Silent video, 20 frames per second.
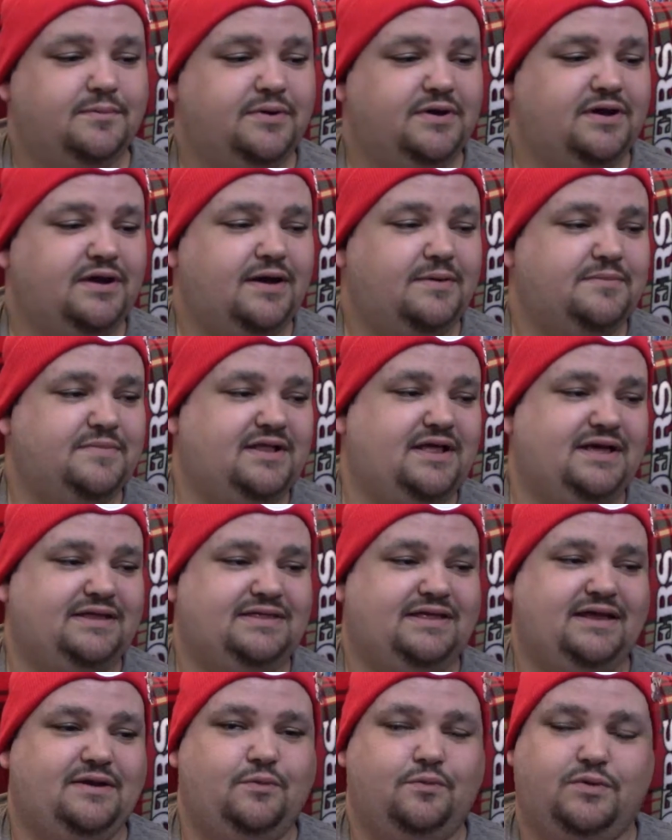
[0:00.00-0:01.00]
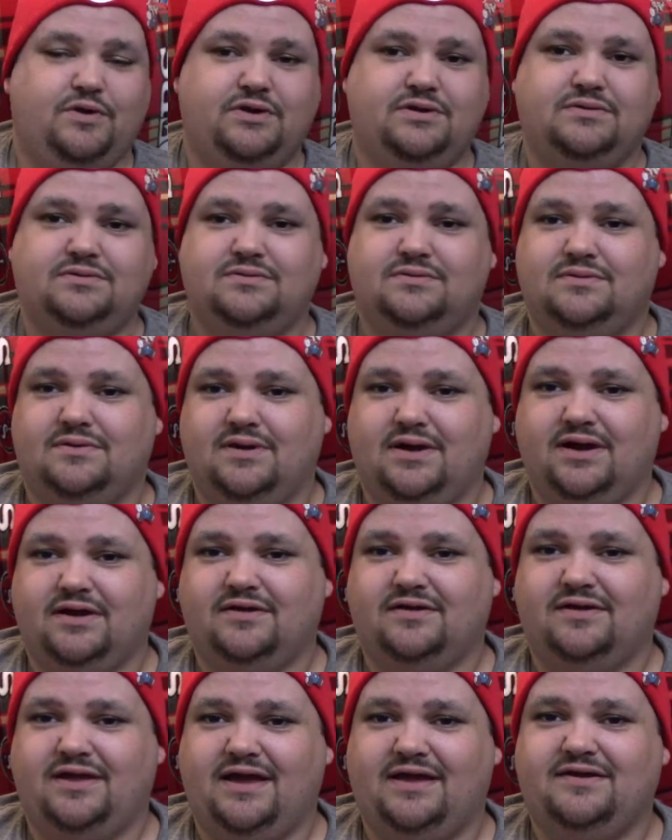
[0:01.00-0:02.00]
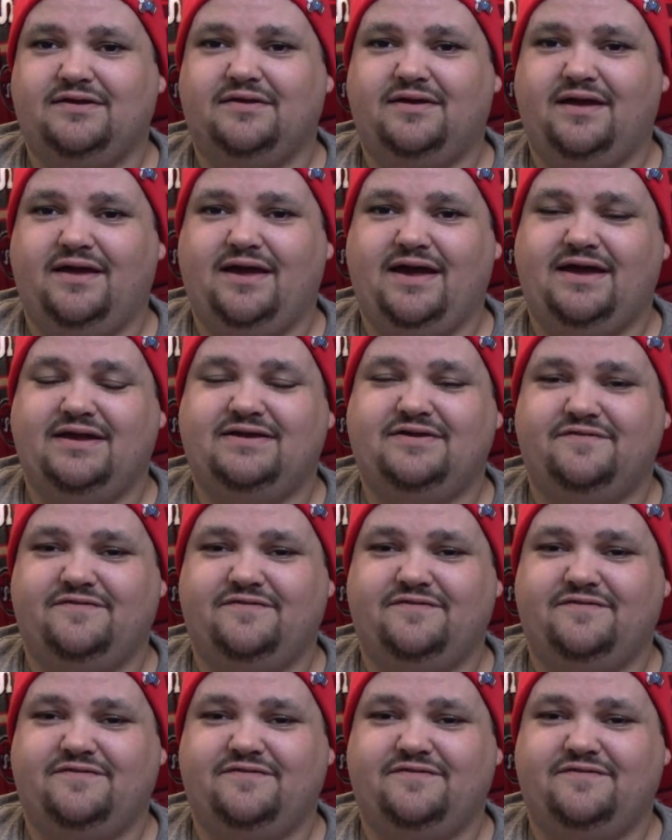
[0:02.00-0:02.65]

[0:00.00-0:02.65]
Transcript: But I'm glad that, one, I could add